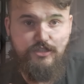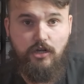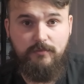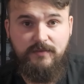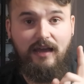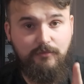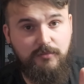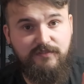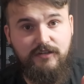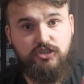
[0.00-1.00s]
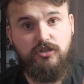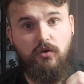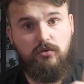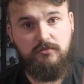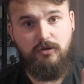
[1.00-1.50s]
each army. I am going to be finishing
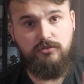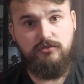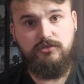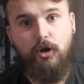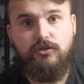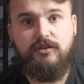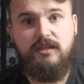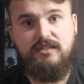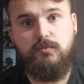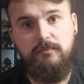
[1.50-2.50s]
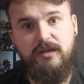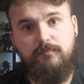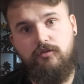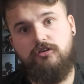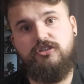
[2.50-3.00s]
all the models, but this will be
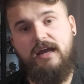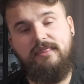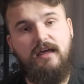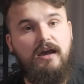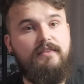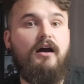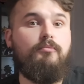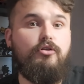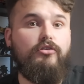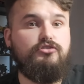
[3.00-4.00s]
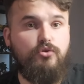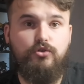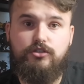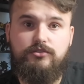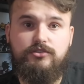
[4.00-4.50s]
a project that I now put on
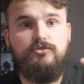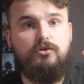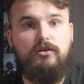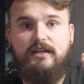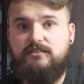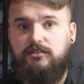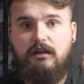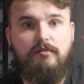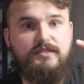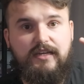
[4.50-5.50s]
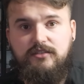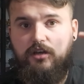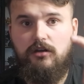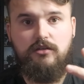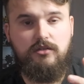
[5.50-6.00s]
socials. So on Instagram,
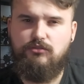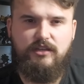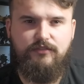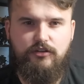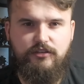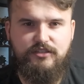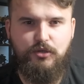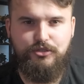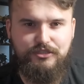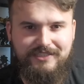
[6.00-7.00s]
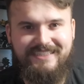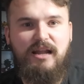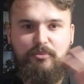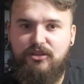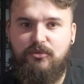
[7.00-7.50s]
TikTok. I don't think I've got any other socials,
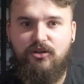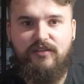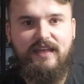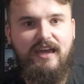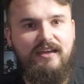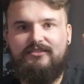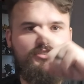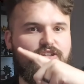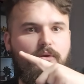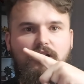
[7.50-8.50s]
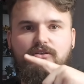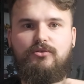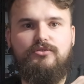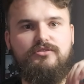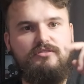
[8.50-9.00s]
but I'll put them all on there. There's a QR code